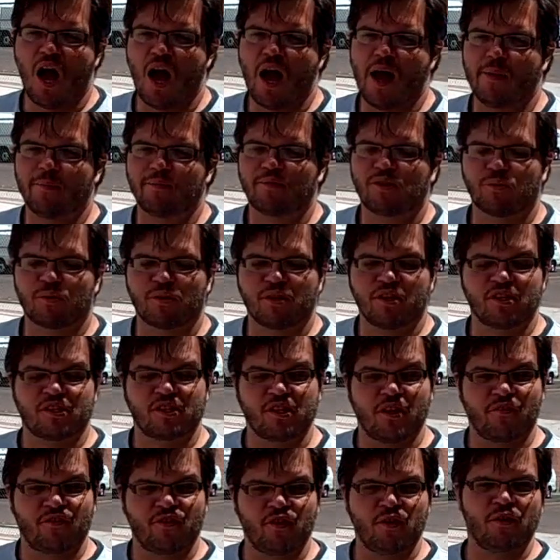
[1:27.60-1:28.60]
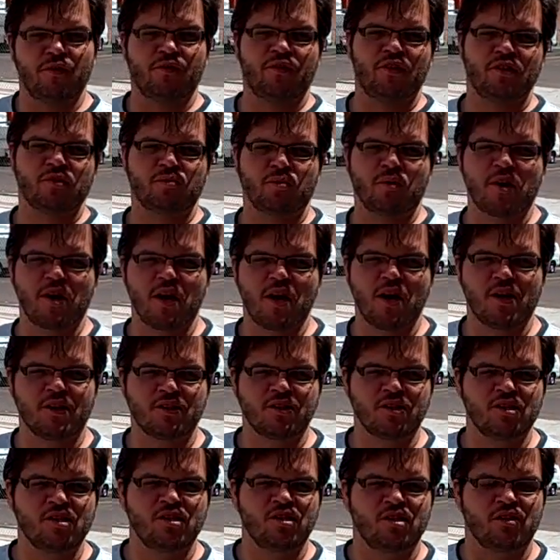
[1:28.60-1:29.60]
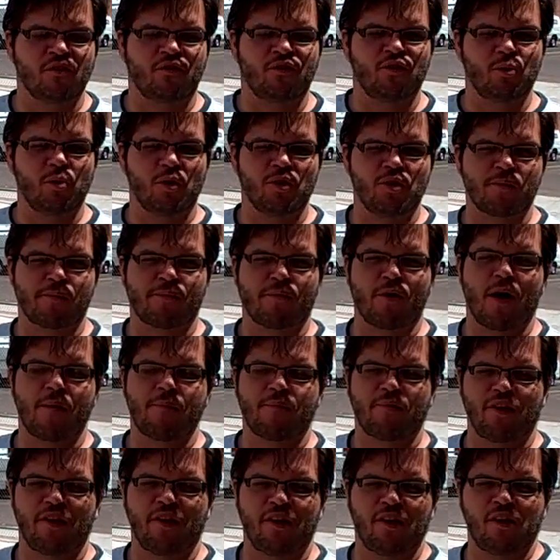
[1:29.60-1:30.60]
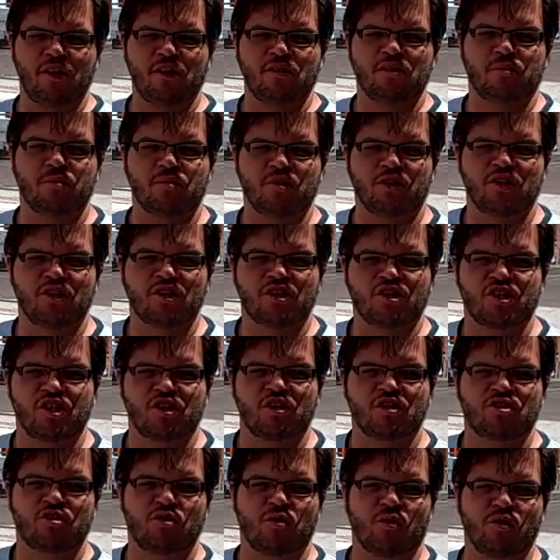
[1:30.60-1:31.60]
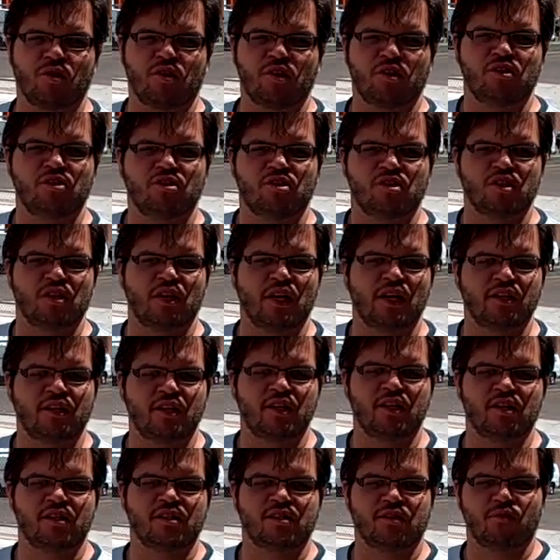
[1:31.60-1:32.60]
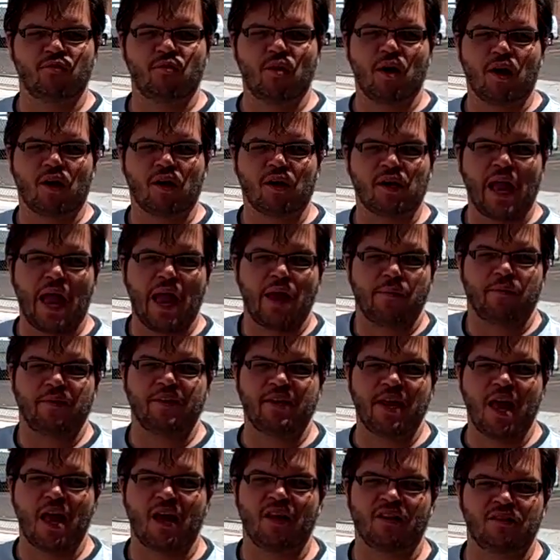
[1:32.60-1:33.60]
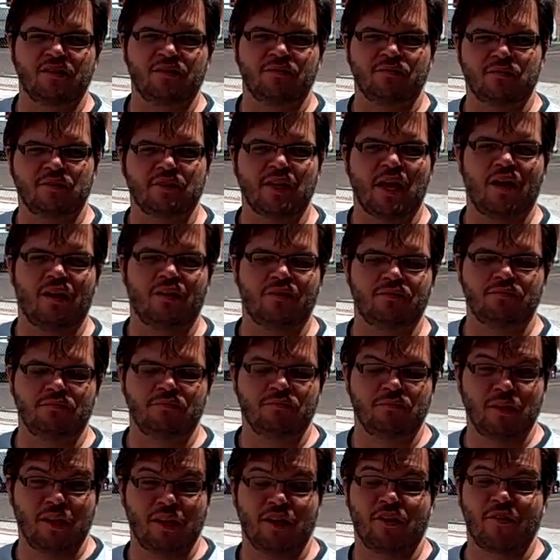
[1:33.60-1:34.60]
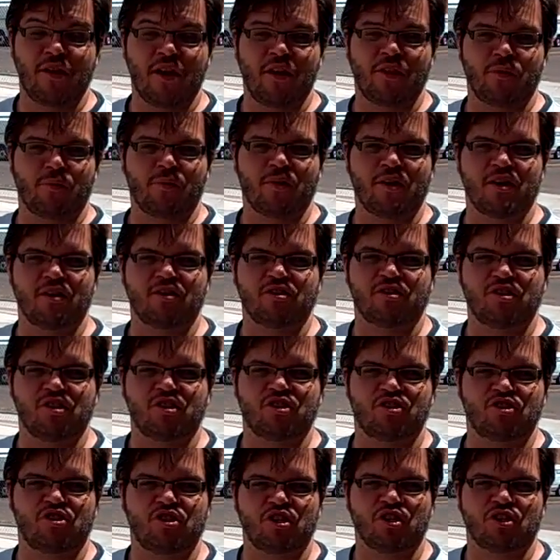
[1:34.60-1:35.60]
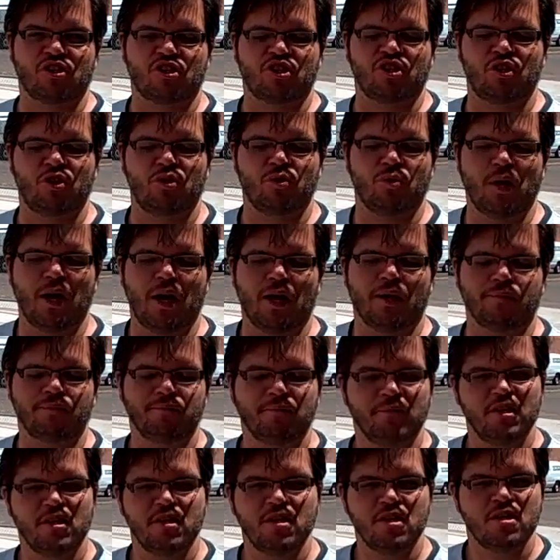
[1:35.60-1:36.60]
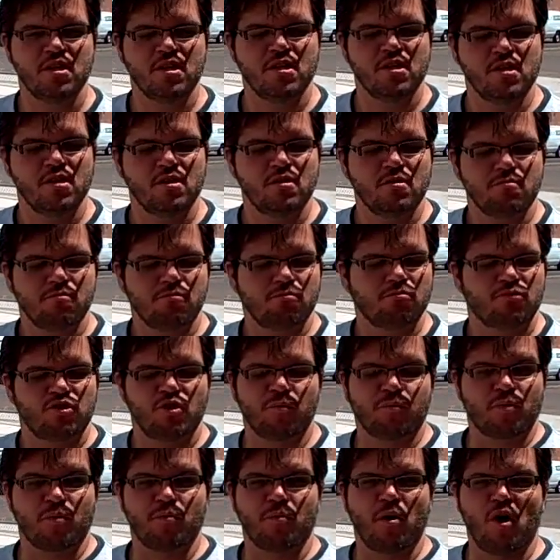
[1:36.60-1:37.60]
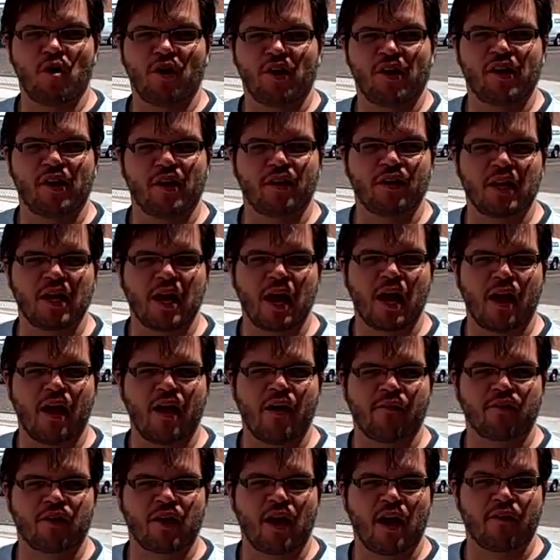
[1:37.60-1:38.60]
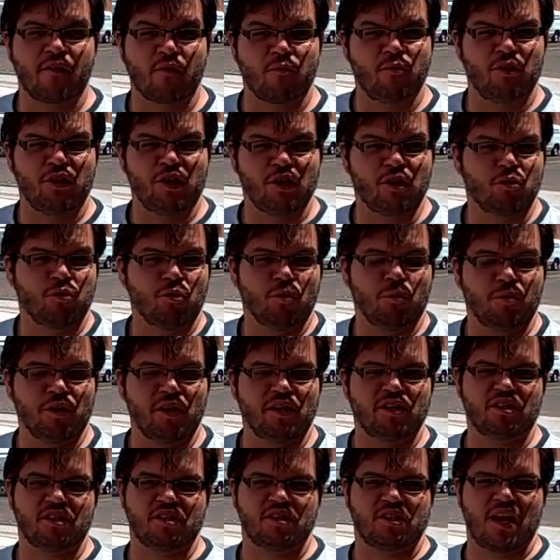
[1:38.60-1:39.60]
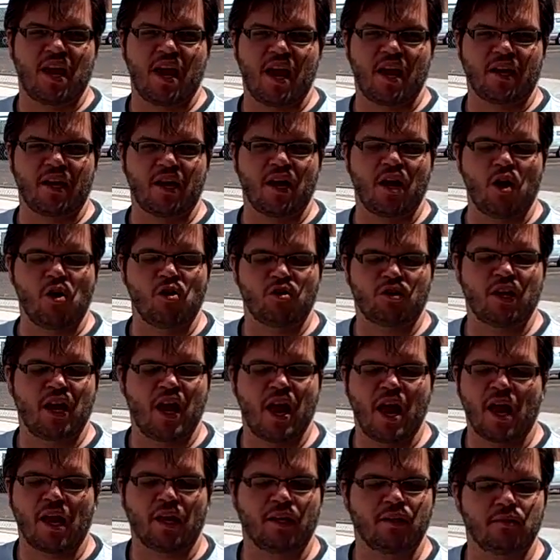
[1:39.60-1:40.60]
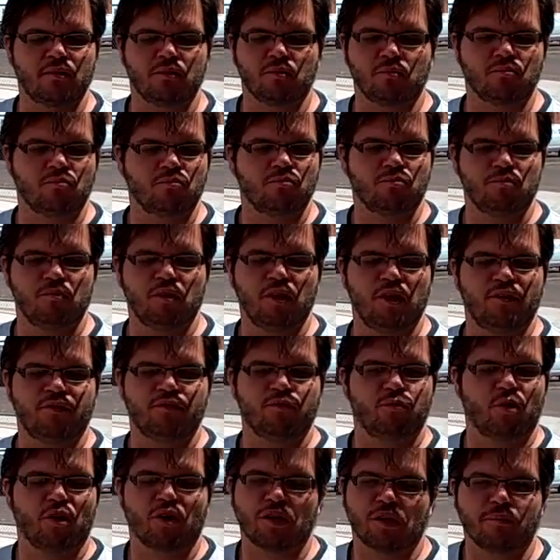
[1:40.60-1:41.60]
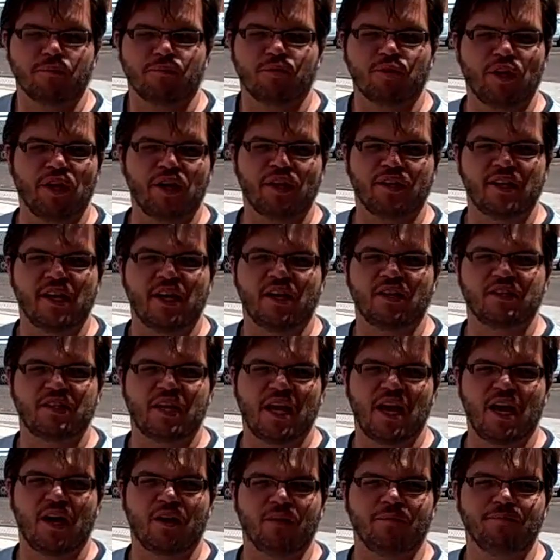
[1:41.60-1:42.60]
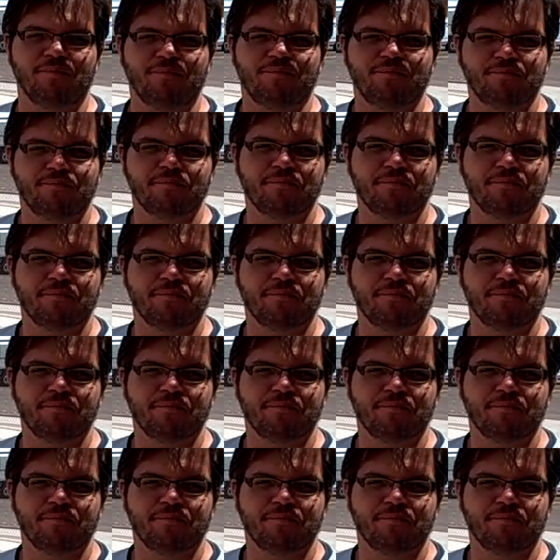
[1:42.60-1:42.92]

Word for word: Um, so we're going to see a few of his warehouses, a few other properties, and we're going to share stories and ideas of what can be down, down and around the Warehouse District to uh, to promote it and to have kind of really cool places to hang out and live, work, and play downtown.